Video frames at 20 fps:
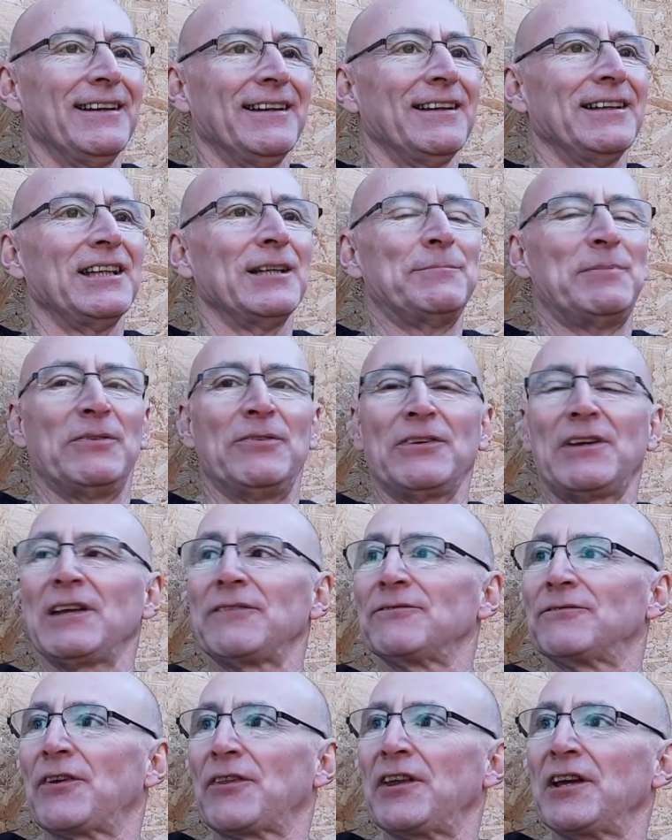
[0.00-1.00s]
you'd be
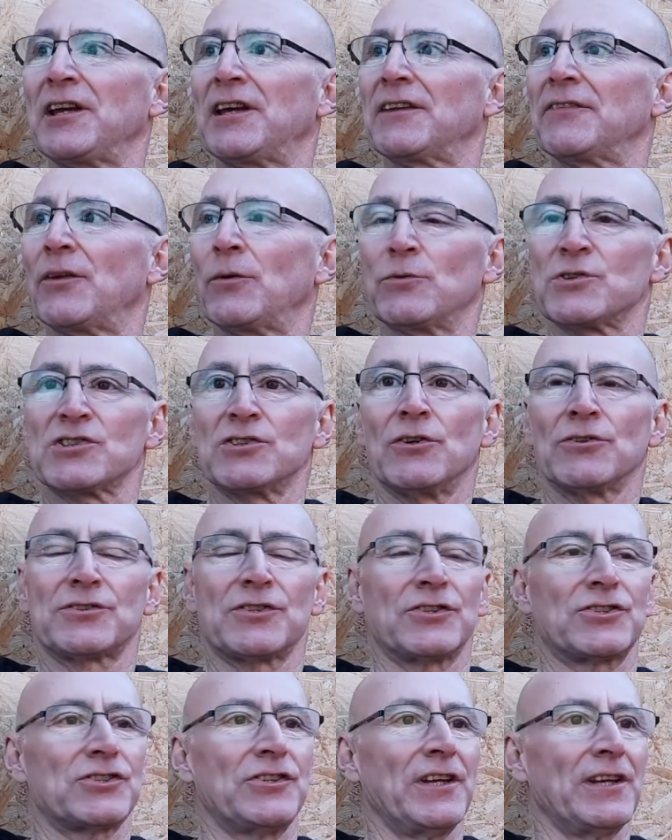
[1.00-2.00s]
forgiven for thinking there was no
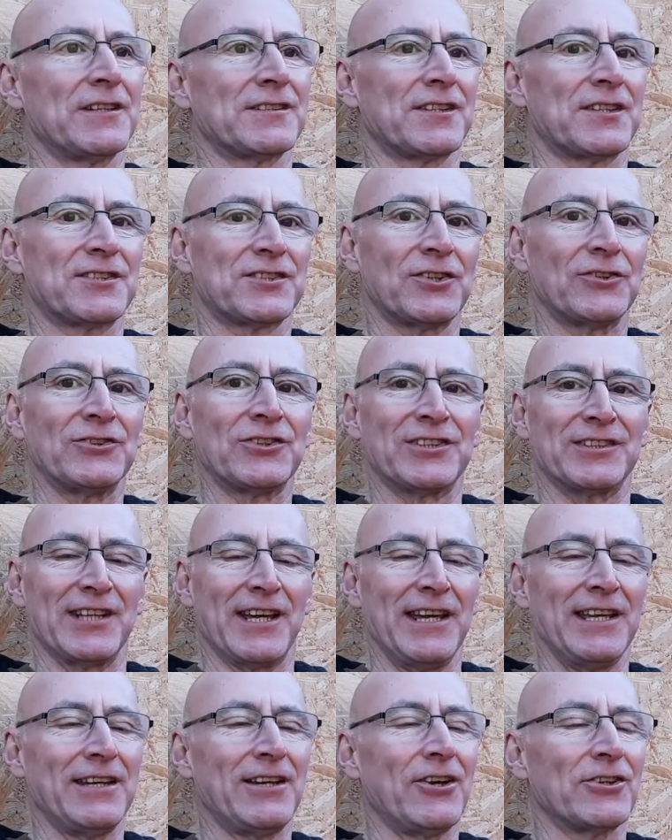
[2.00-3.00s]
such thing as the sun
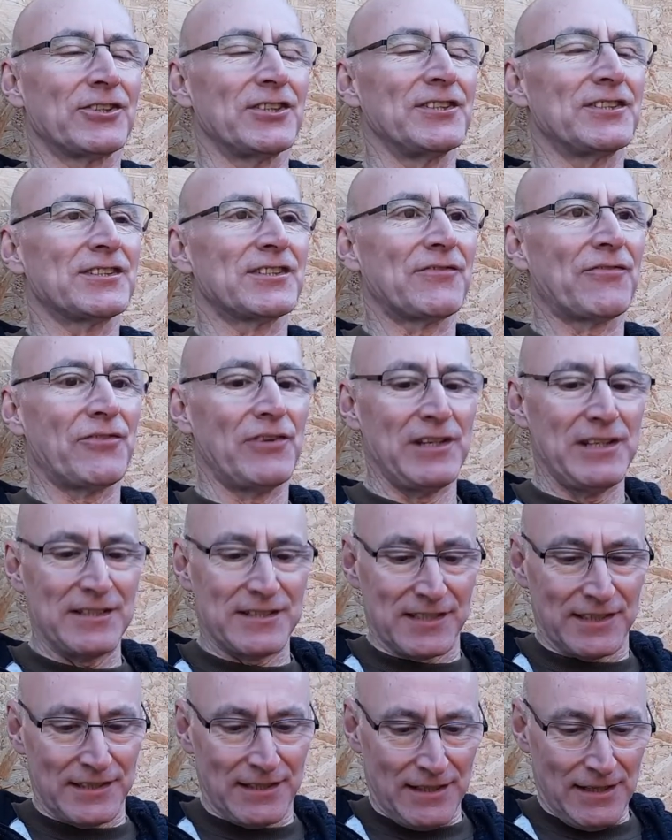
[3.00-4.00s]
today because it's
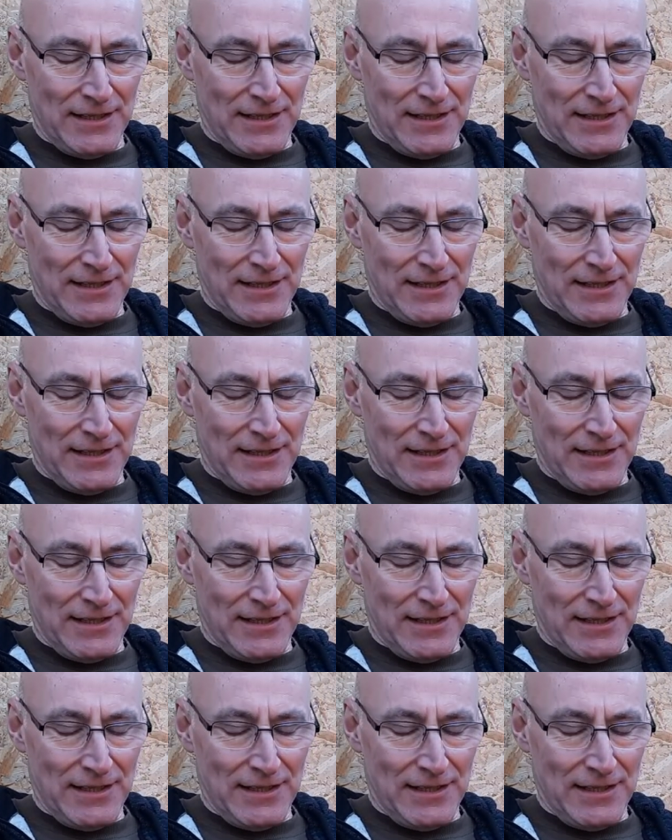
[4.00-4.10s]
freezing.